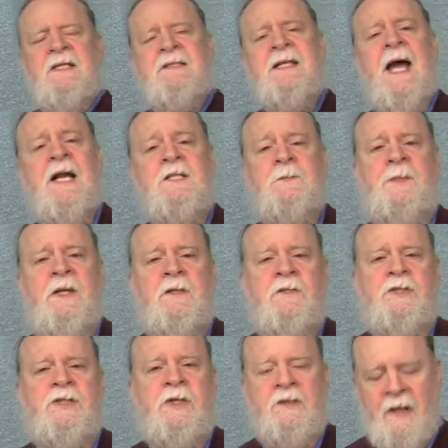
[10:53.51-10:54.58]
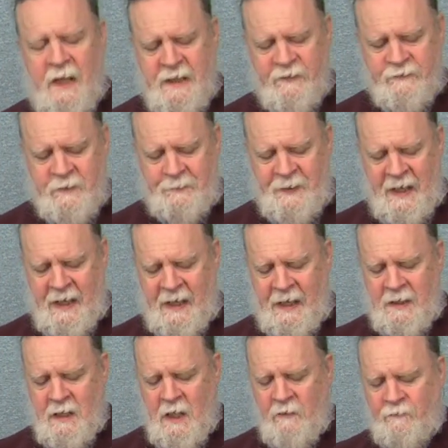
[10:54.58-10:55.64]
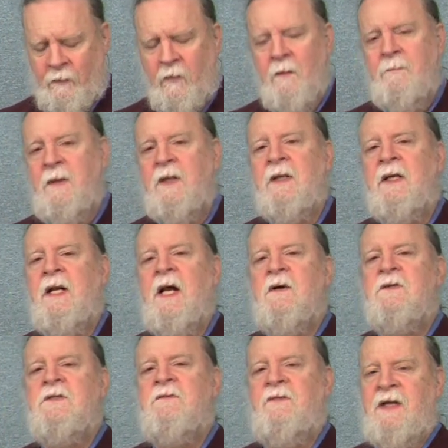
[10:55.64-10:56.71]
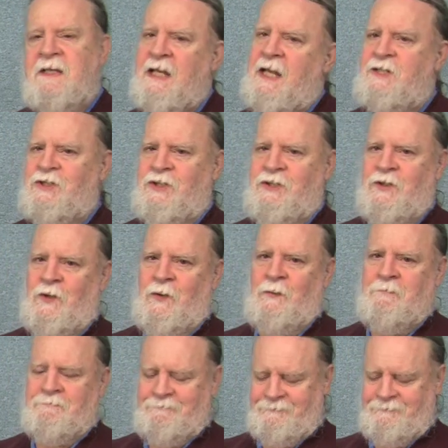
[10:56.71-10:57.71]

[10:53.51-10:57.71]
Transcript: taxpayers should not have to pay for a millionaire's vacation home.